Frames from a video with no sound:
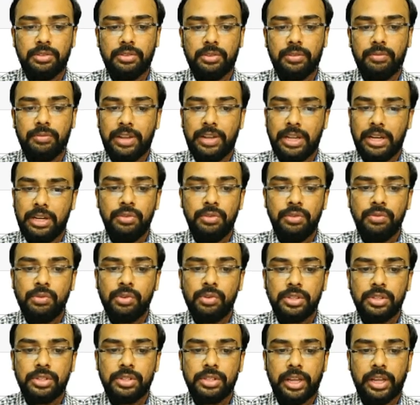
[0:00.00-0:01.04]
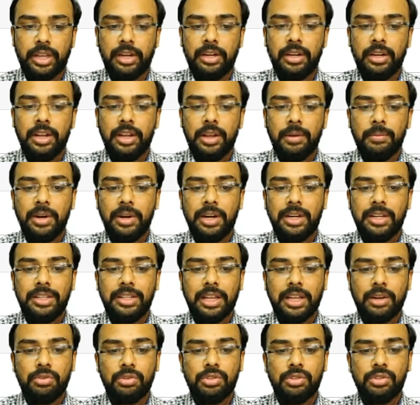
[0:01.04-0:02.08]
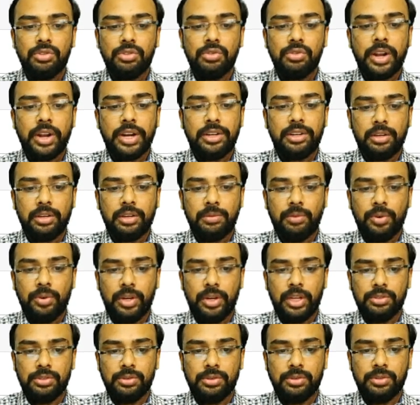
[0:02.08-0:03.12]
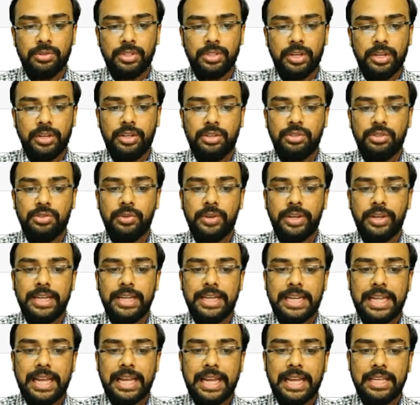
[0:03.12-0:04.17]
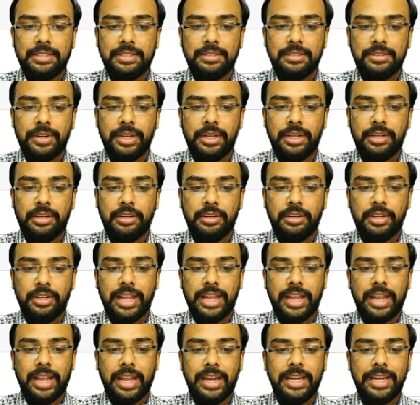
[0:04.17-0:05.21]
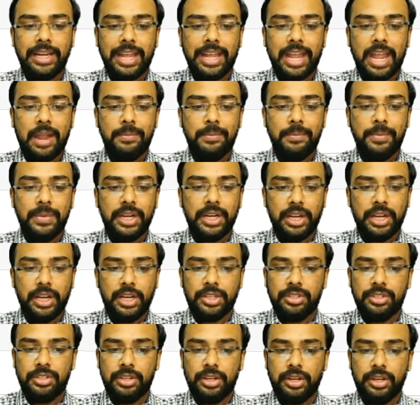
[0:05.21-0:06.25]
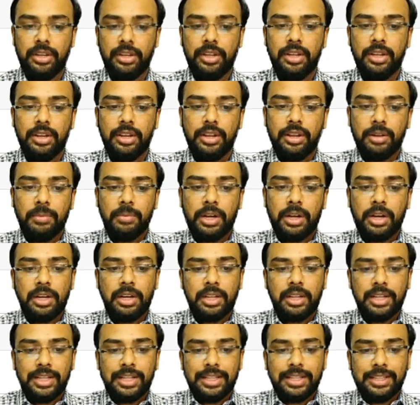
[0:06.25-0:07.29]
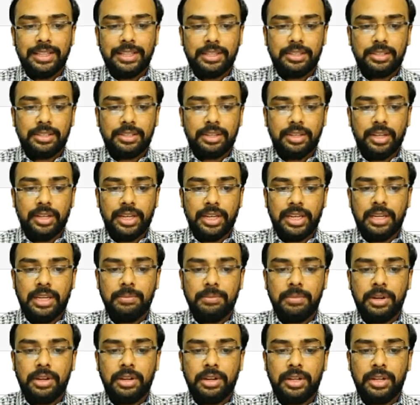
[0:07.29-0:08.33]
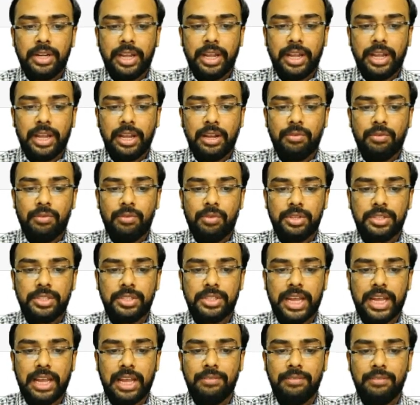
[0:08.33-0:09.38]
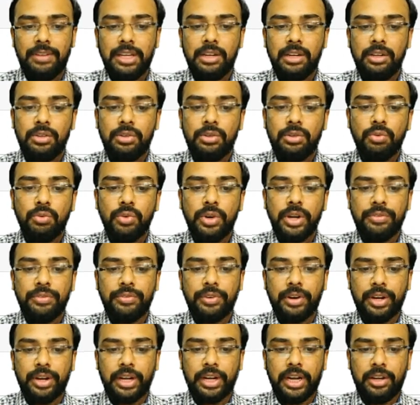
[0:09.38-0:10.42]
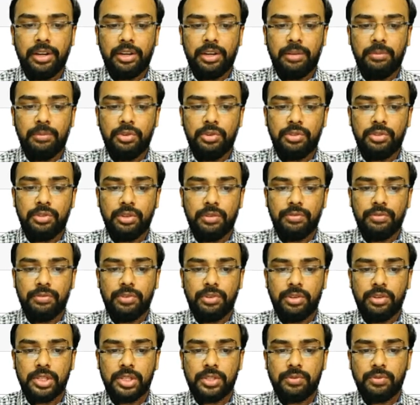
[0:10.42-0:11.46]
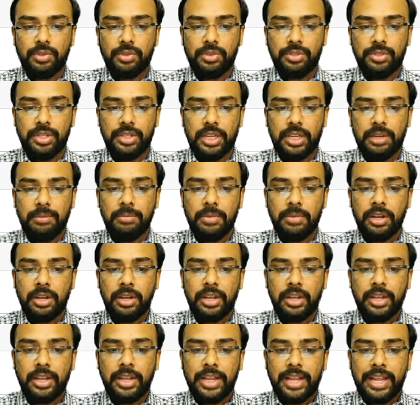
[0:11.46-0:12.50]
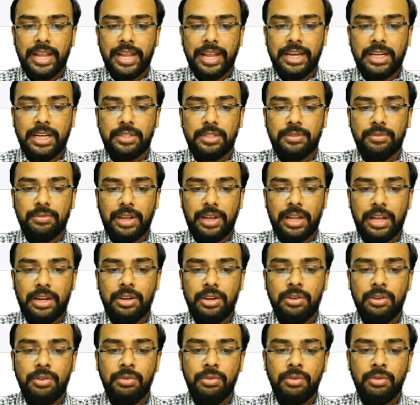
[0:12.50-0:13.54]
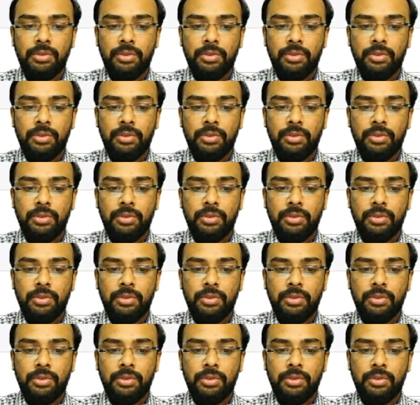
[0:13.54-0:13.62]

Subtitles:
value was there, but there was no attribute associated. So it has returned an empty dictionary. But this neighbor tag was having two different attributes. So the first was neighbor, its value